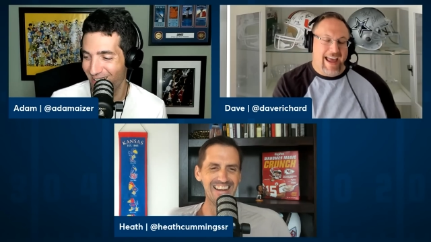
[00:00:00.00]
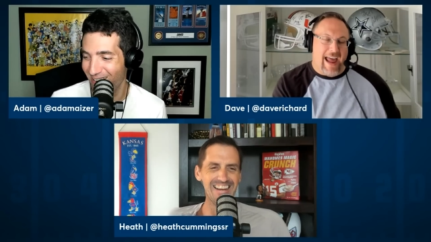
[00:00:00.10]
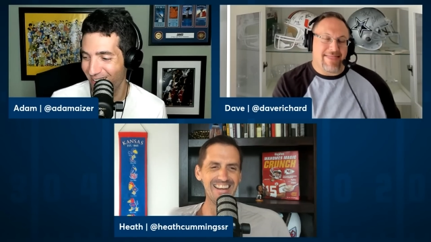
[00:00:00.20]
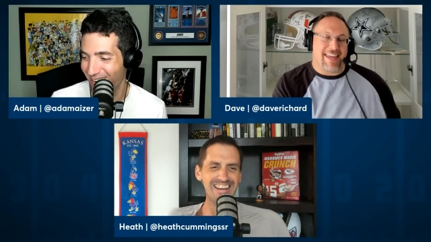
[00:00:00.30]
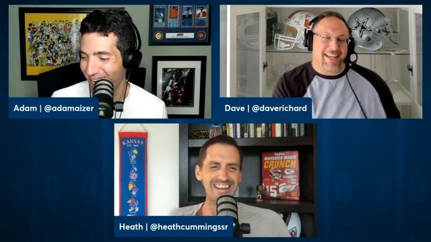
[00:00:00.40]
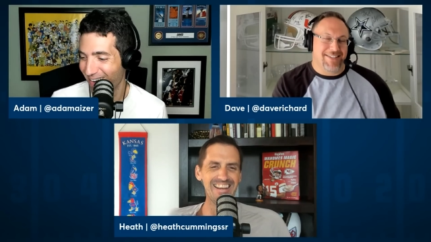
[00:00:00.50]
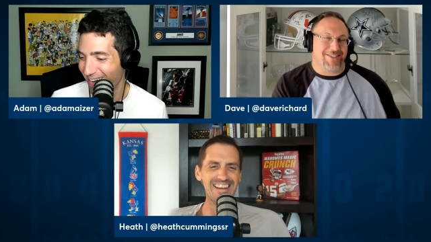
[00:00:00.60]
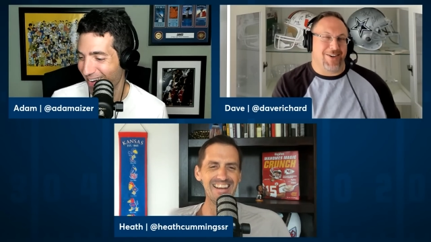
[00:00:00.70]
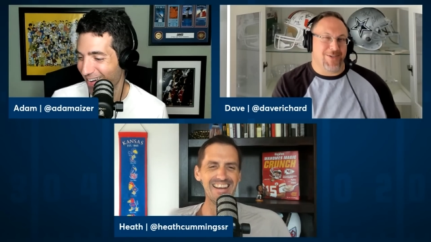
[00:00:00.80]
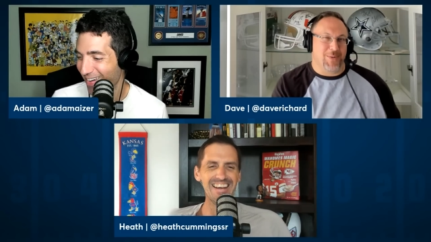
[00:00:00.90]
Speaker 1: I think he
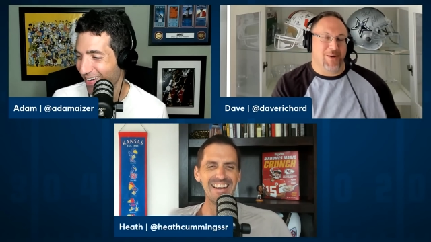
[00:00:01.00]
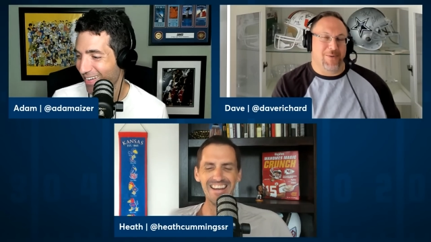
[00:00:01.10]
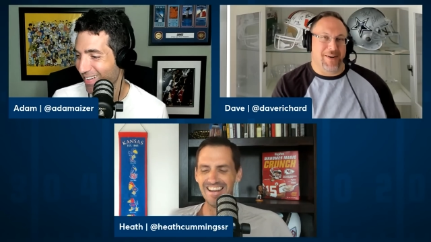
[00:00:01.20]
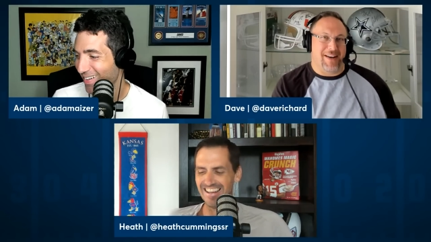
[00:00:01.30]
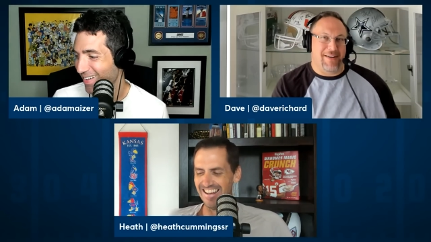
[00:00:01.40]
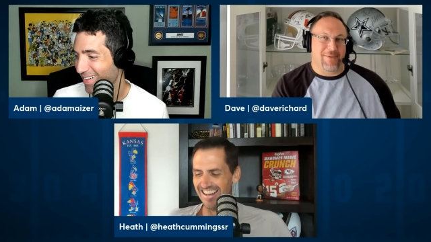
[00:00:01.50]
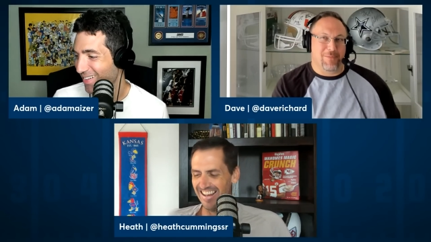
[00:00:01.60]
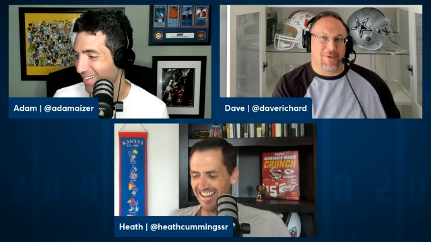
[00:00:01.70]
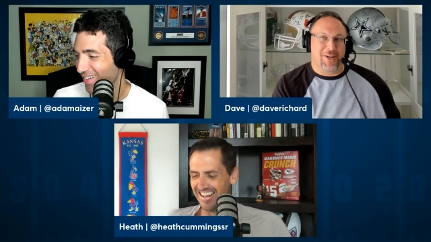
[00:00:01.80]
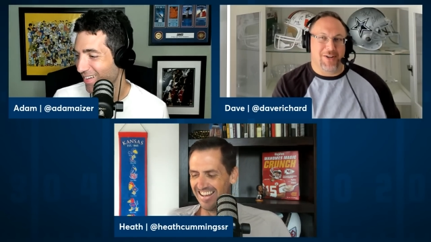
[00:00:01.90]
starts week one. I feel
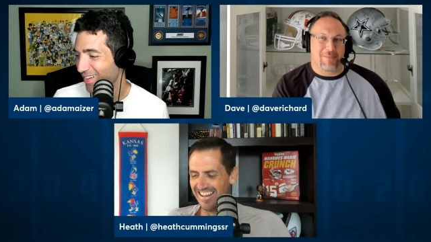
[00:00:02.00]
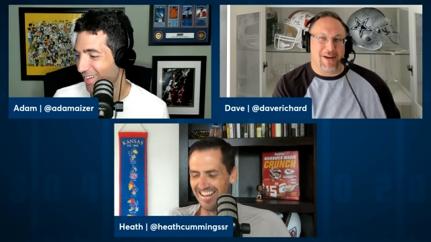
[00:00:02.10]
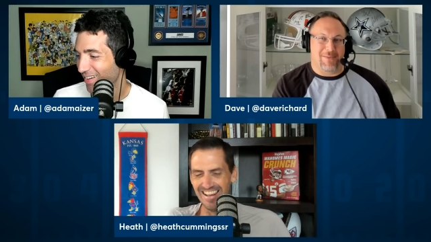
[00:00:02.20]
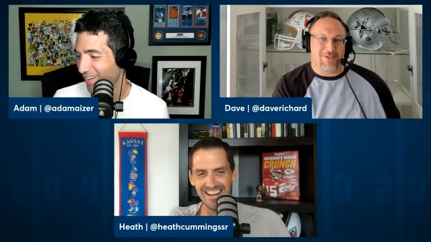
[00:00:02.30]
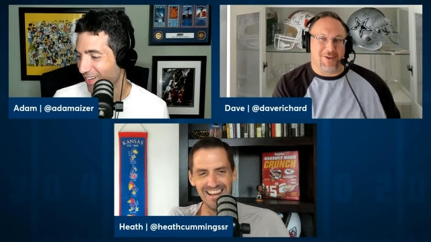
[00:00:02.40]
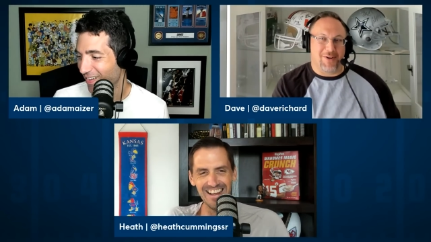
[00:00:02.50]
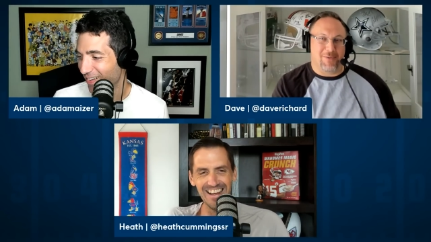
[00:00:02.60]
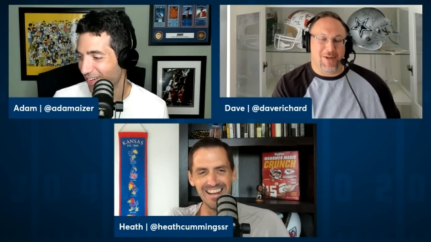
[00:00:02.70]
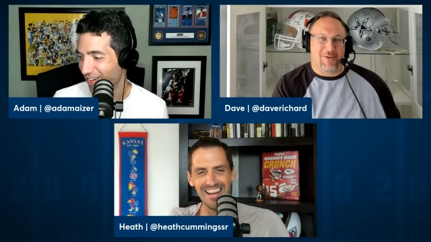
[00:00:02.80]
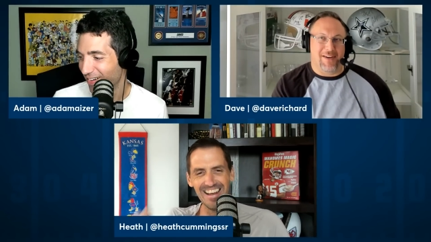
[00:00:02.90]
pretty good about him starting
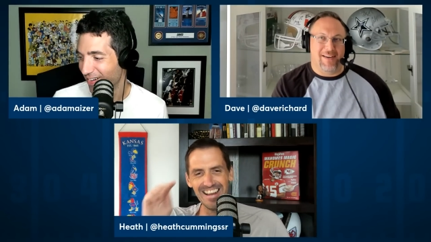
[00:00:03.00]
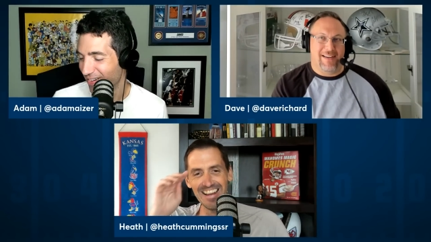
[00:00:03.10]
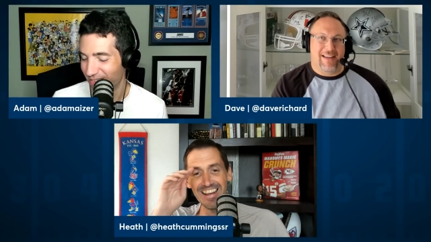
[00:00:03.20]
week one.